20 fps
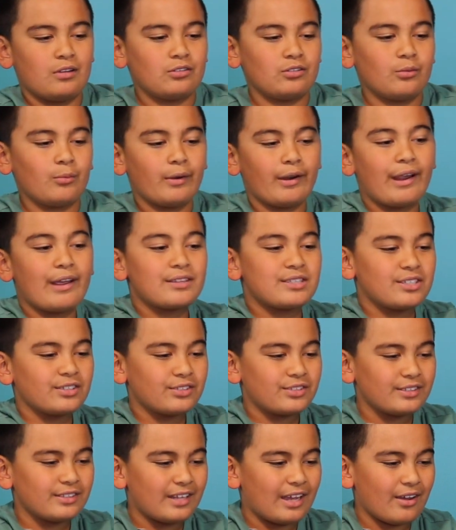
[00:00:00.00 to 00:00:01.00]
And when I
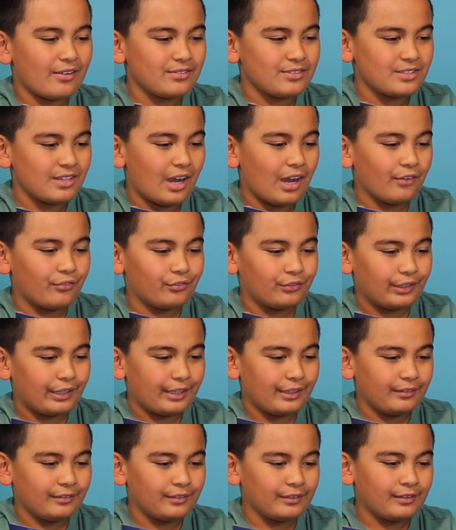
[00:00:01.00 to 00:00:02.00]
tilt it down softly.
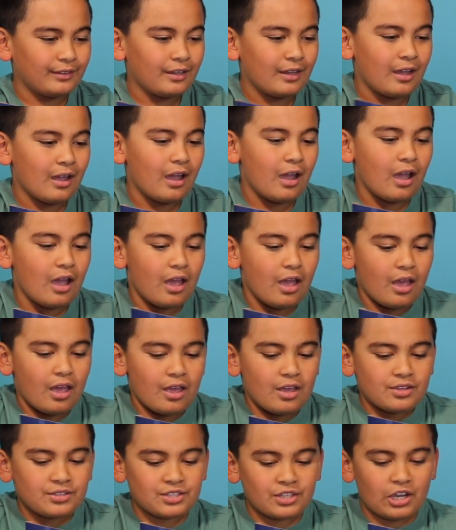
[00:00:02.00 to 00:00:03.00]

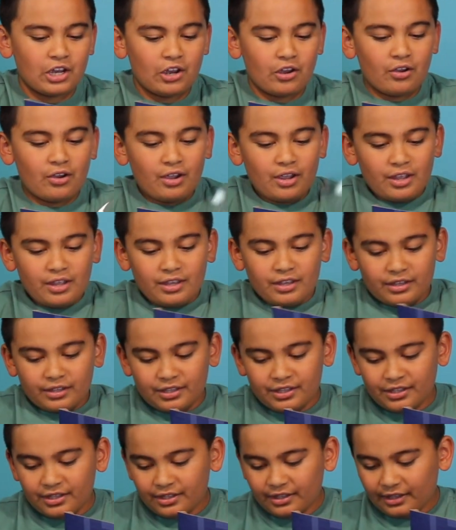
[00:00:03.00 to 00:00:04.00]
So,
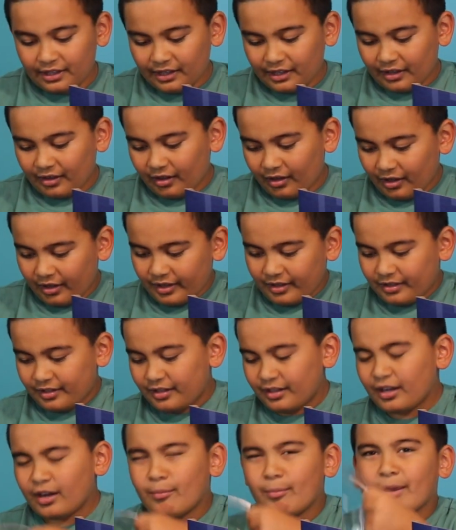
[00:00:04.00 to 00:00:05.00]
in
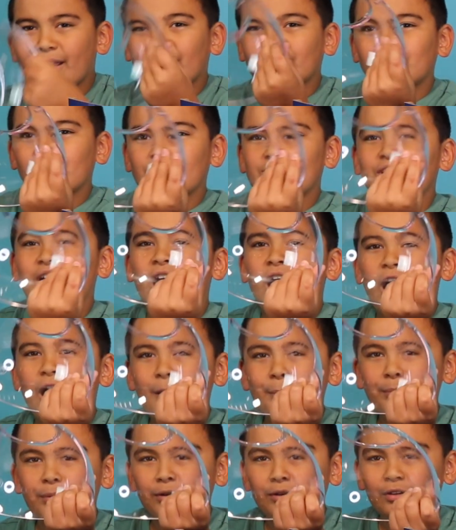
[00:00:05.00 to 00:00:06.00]
here we got the
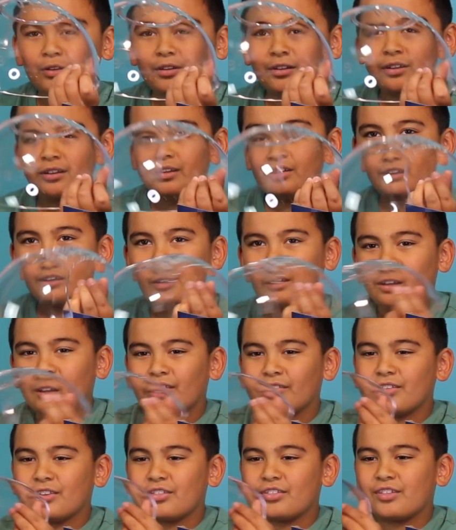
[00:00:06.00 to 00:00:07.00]
top.
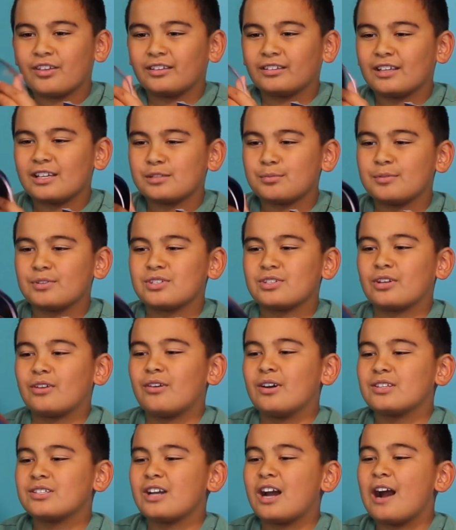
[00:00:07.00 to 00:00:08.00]
The thing that's supposed to
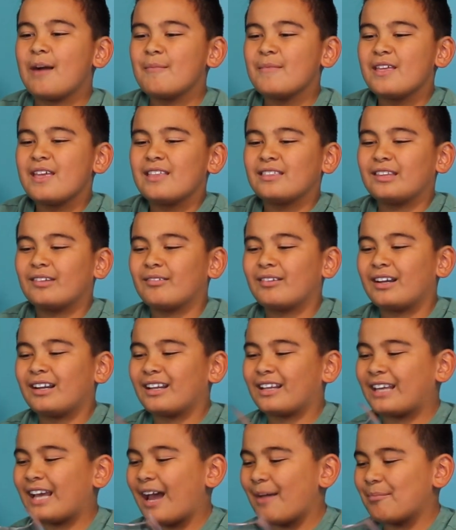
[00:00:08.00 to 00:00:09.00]
go on top. And we got
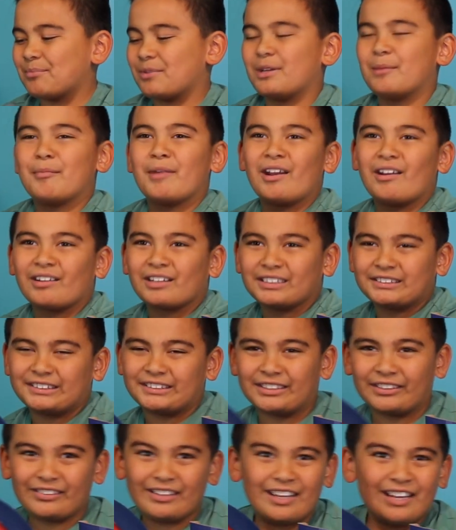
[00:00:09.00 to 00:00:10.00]
a Captain America.
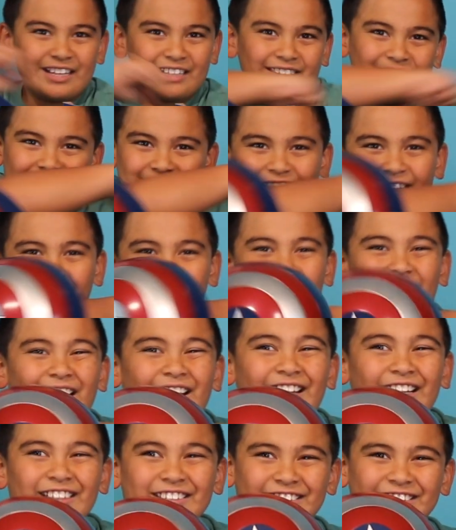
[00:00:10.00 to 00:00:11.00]

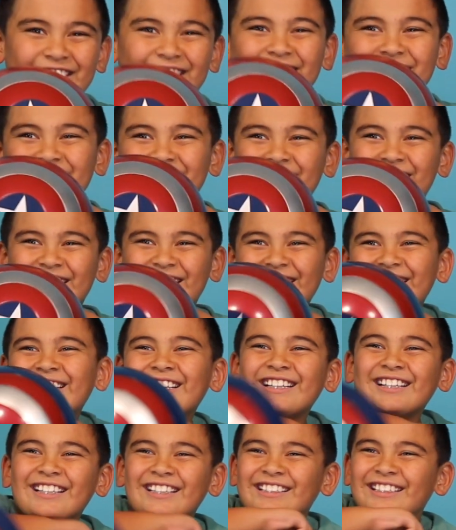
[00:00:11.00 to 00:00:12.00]
Dun, dun,
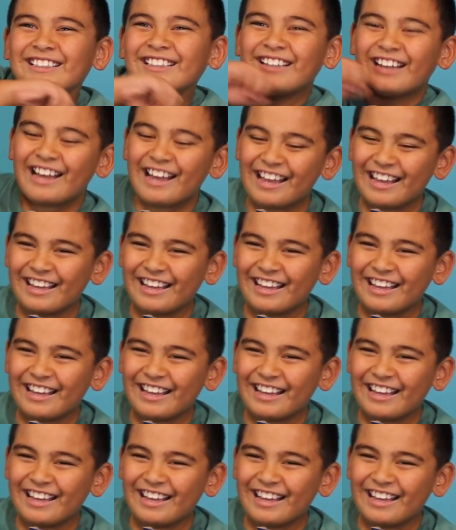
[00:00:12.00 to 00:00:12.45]
dun.